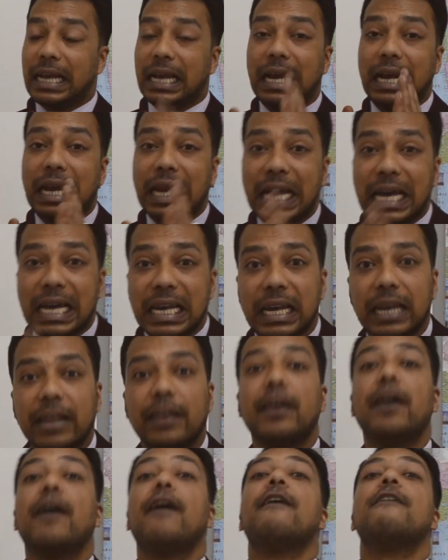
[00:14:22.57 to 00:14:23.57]

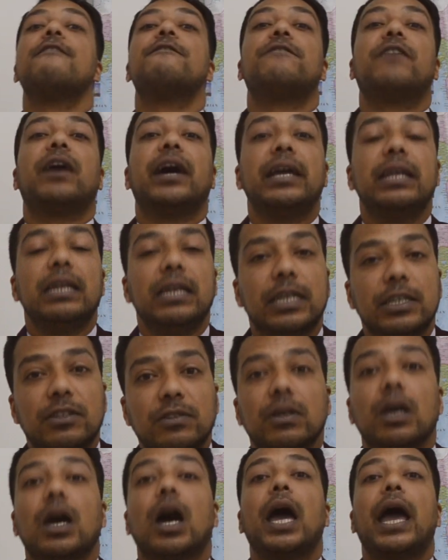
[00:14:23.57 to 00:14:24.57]
clearly find its
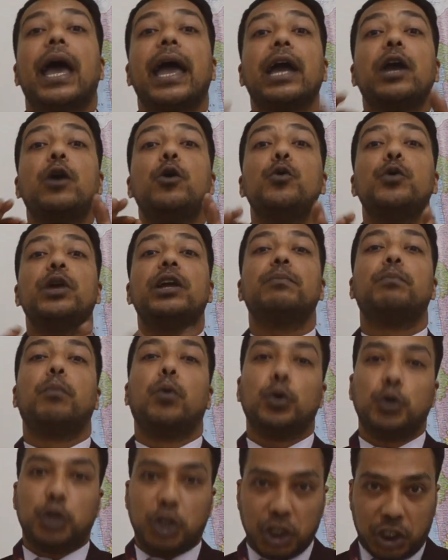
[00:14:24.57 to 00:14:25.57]
accurate
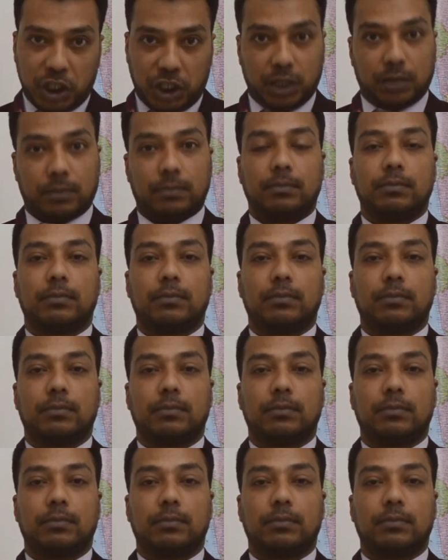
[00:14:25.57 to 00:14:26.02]
position.